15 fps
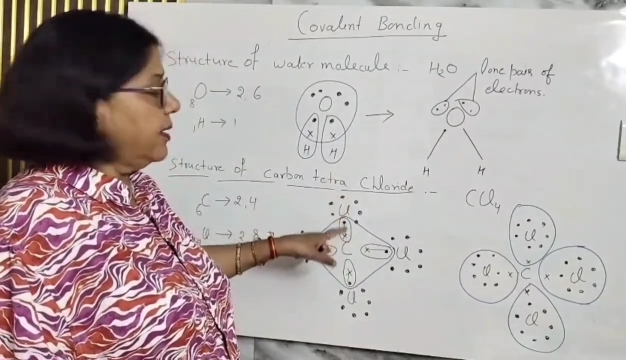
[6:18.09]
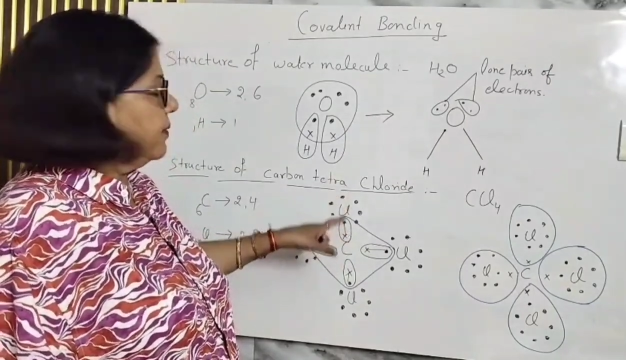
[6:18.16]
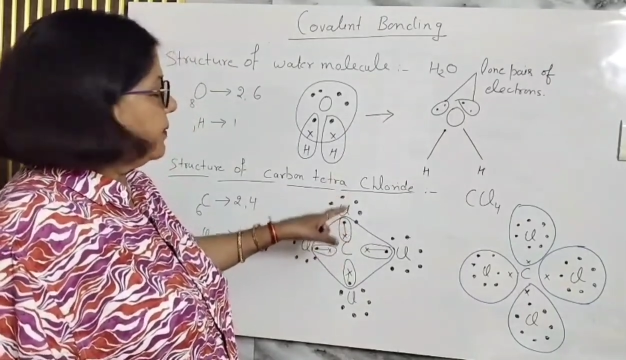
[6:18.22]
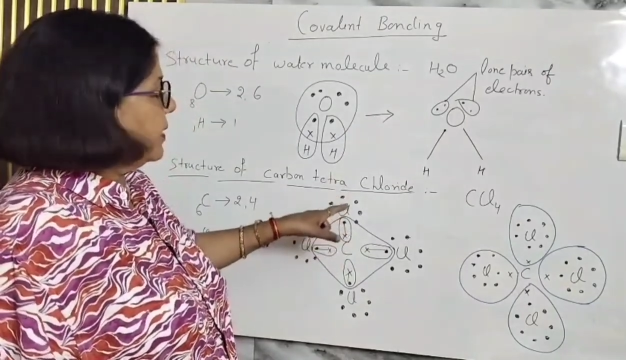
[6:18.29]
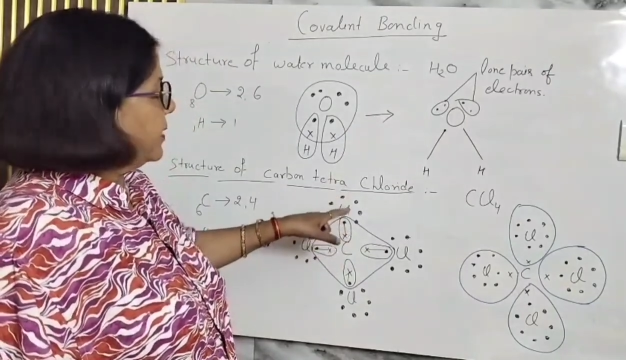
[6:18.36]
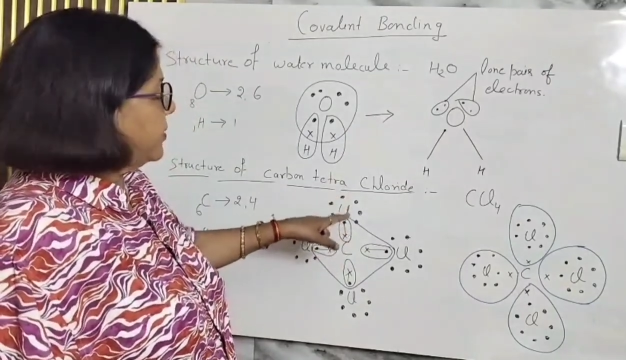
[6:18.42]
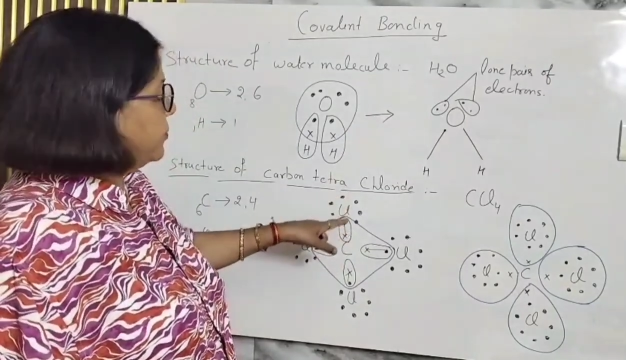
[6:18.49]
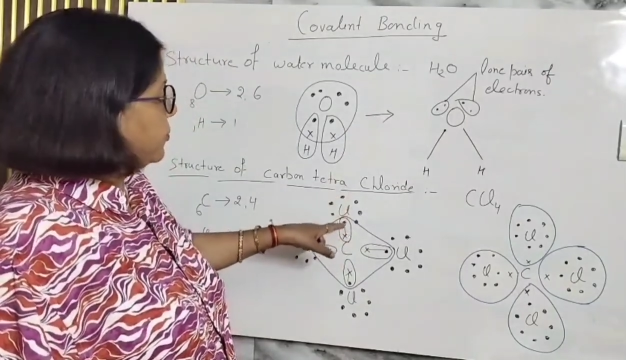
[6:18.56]

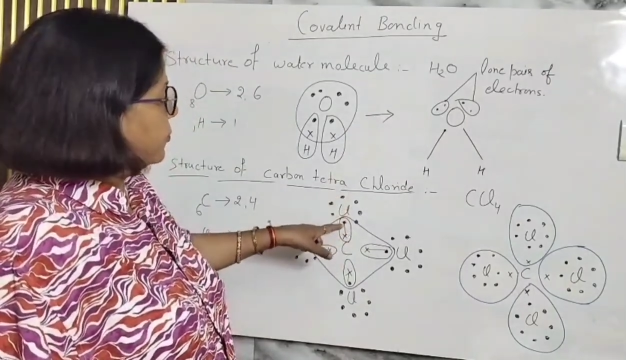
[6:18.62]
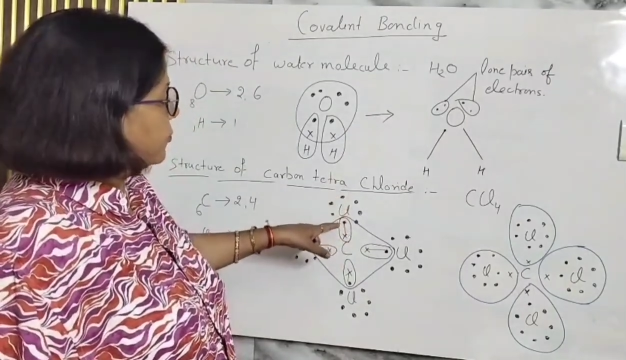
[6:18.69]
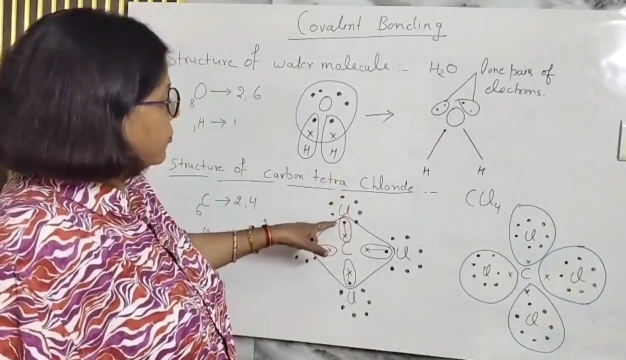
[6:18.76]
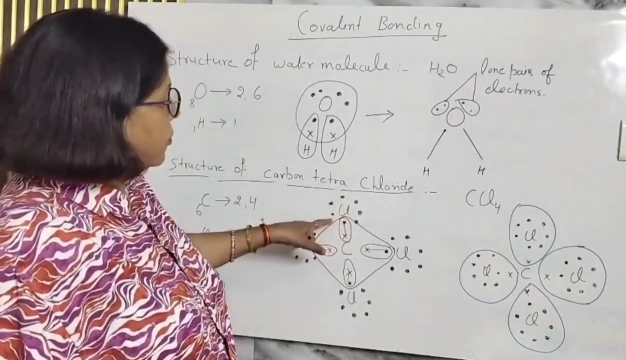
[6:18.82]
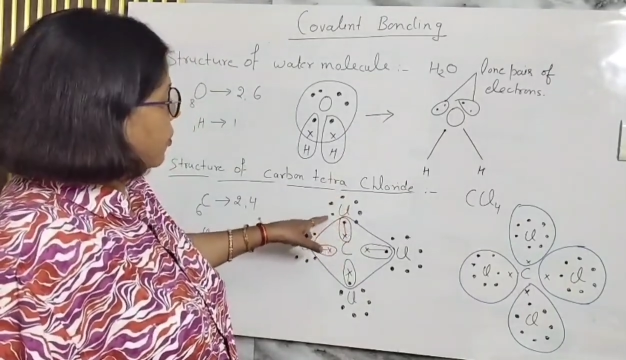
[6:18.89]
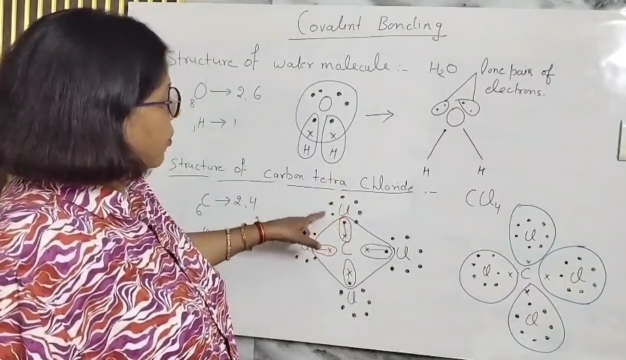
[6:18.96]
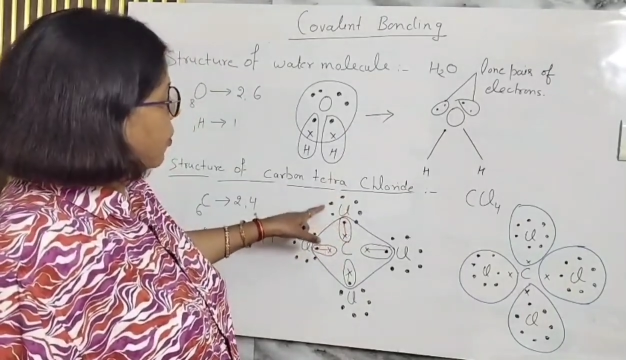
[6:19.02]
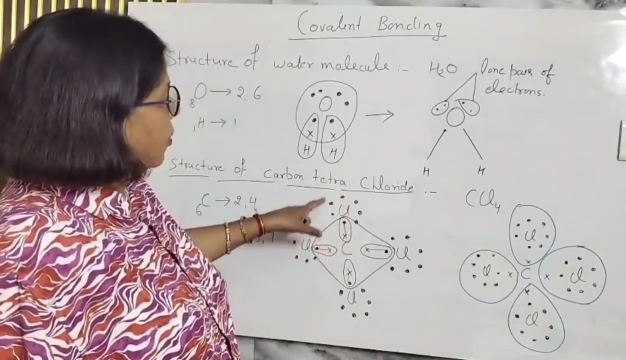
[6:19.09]
That you
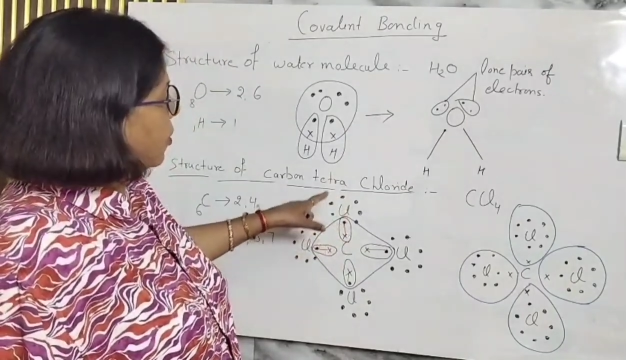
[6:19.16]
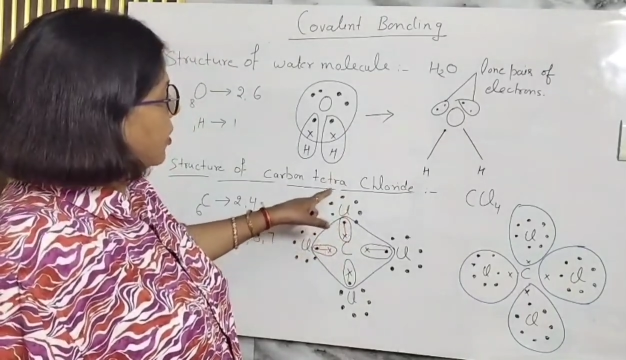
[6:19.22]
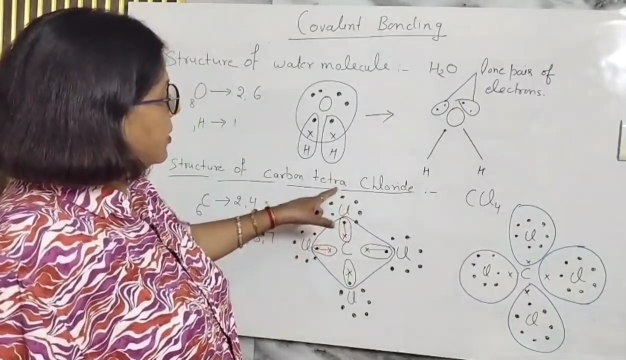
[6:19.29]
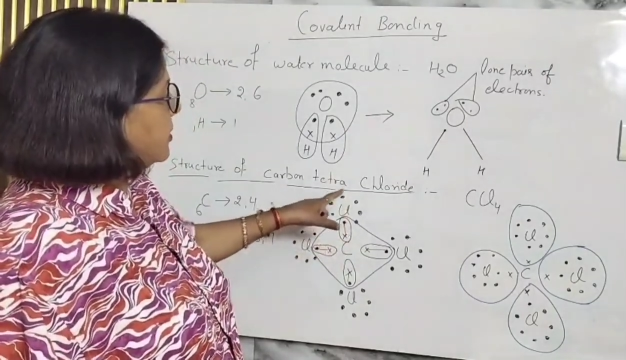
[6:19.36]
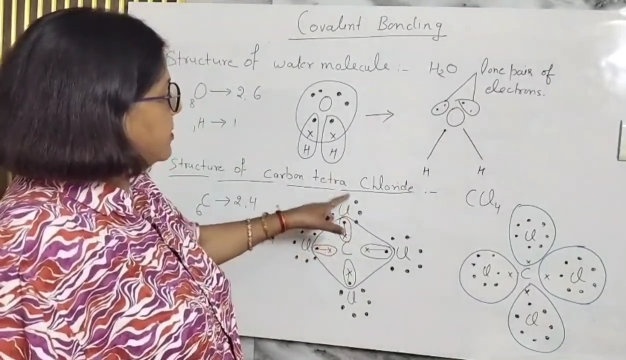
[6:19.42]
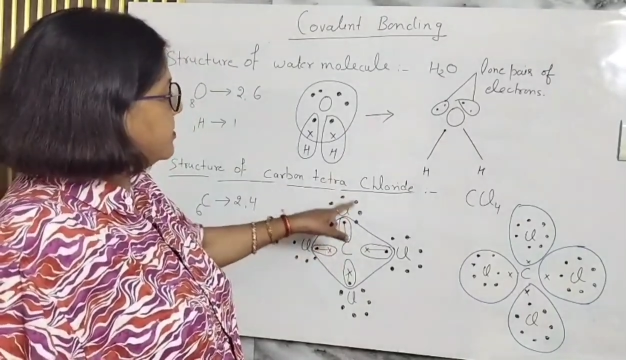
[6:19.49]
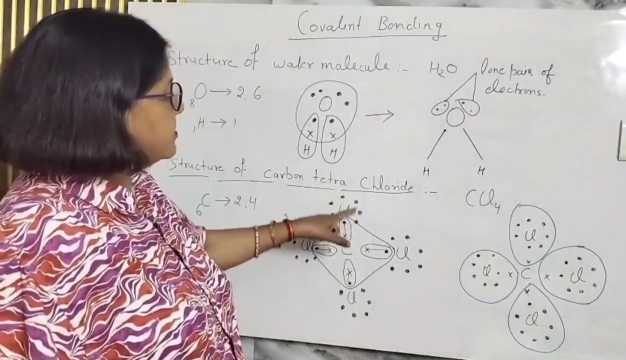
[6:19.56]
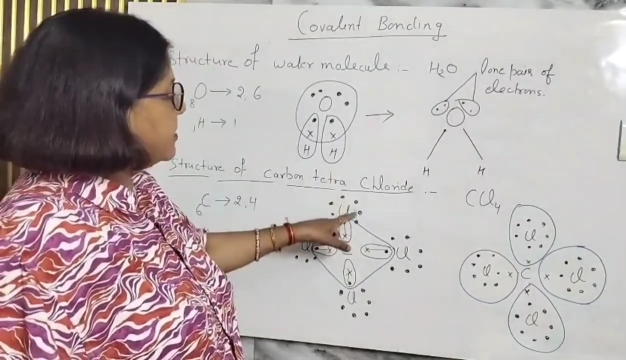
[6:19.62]
draw
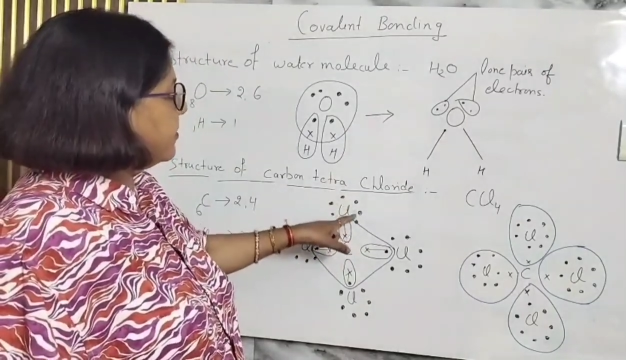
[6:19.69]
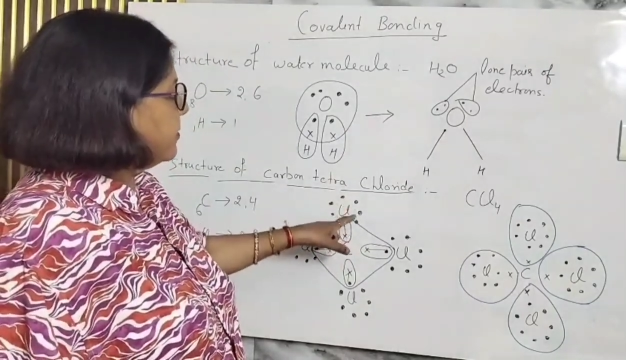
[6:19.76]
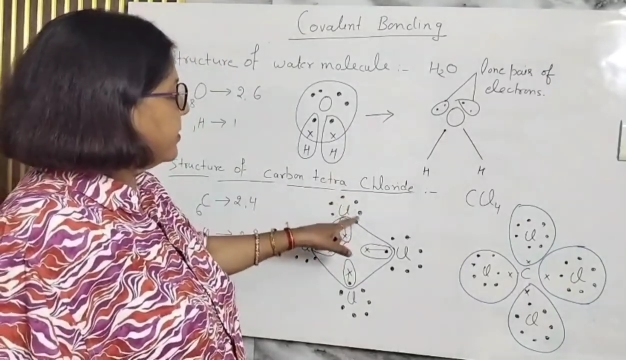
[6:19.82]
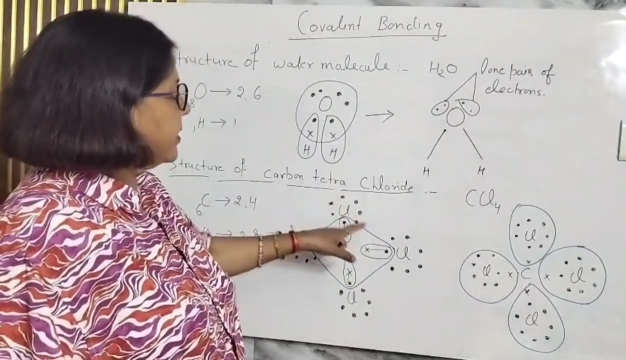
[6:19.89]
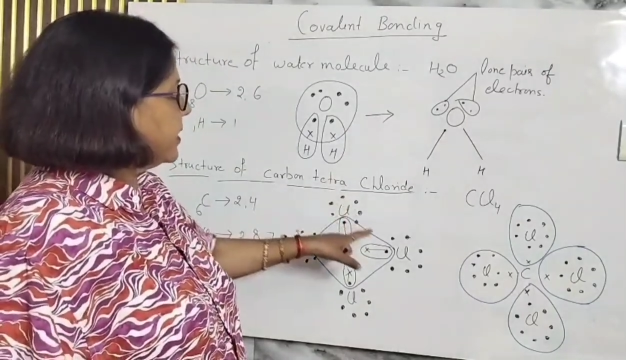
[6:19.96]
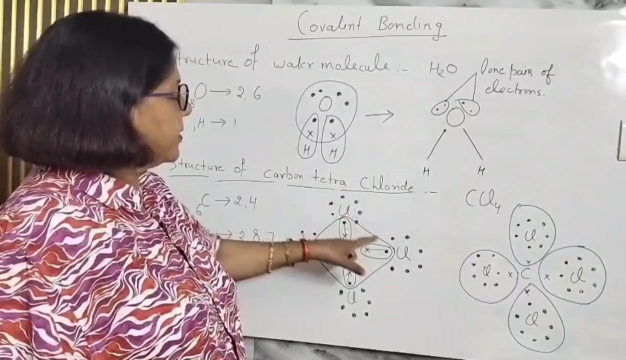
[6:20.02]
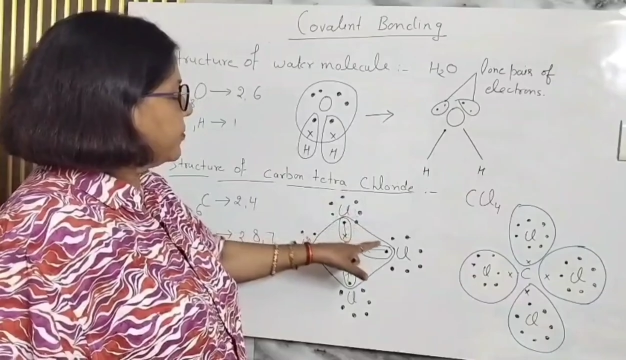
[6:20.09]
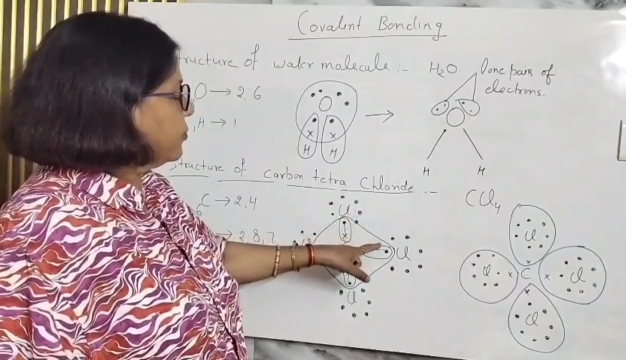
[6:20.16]
all the 7
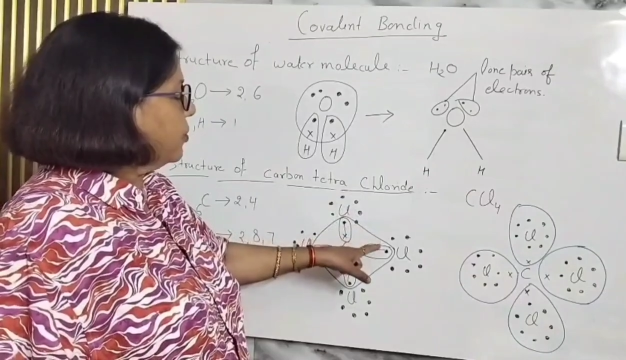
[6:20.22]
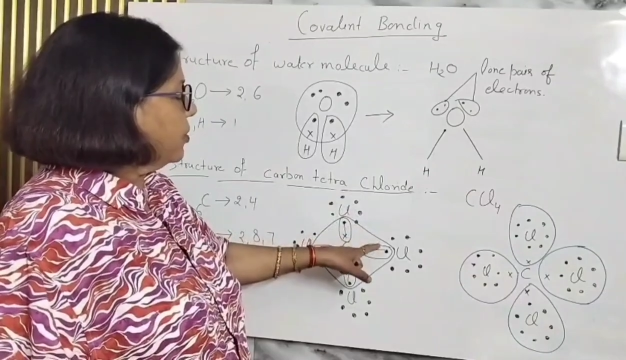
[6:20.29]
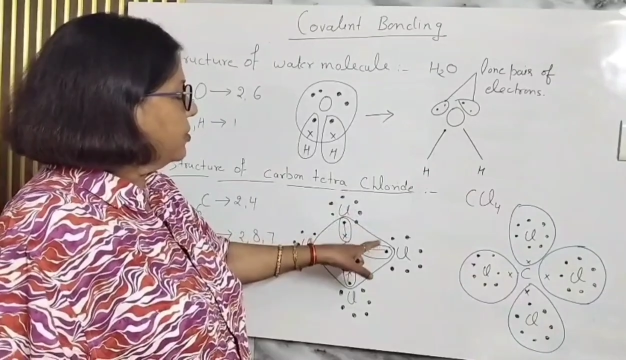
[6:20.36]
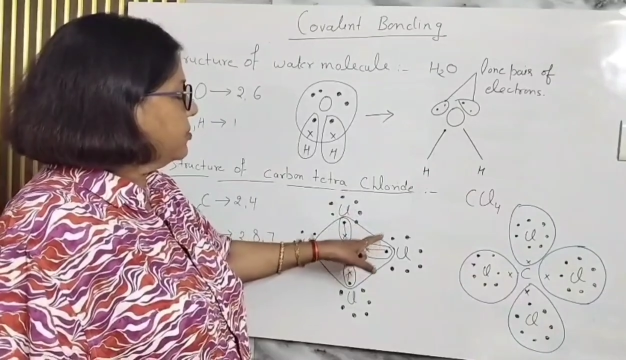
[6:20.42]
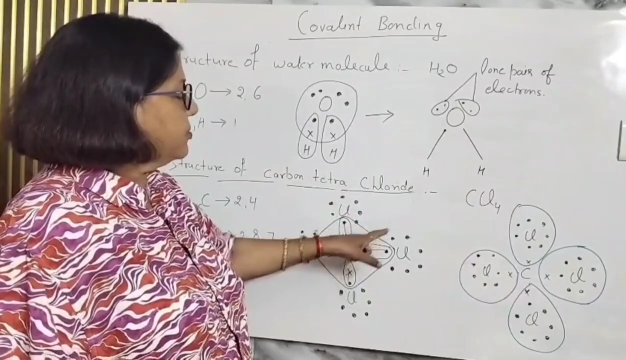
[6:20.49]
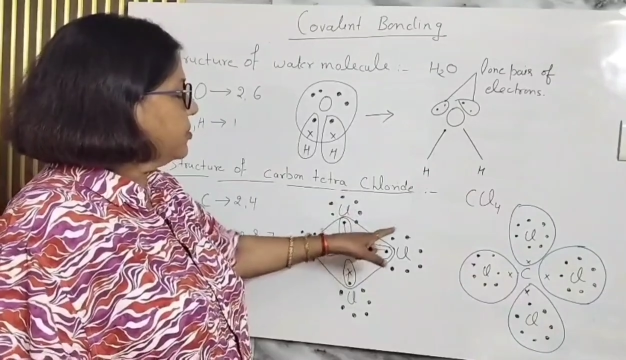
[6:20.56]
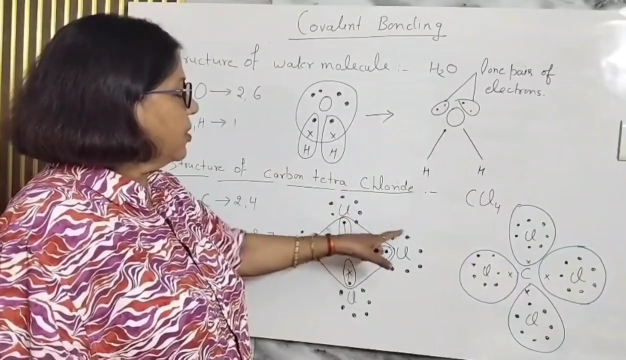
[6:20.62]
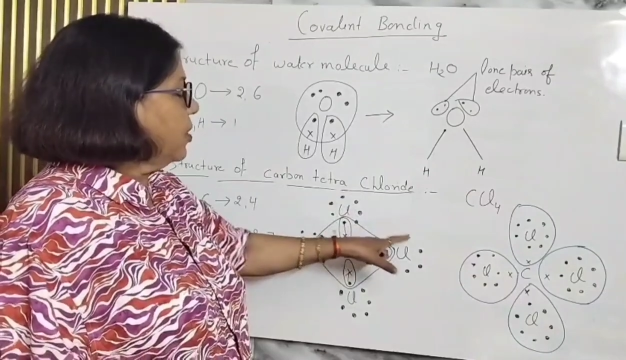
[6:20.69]

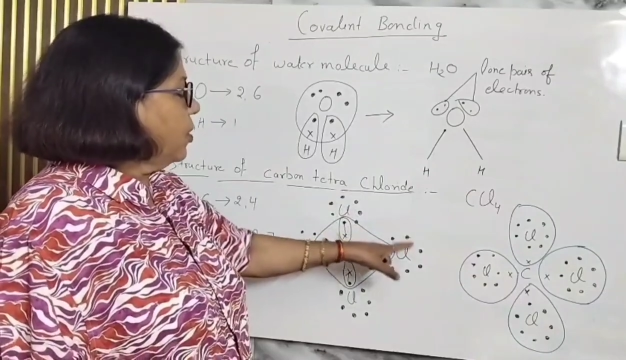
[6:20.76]
electrons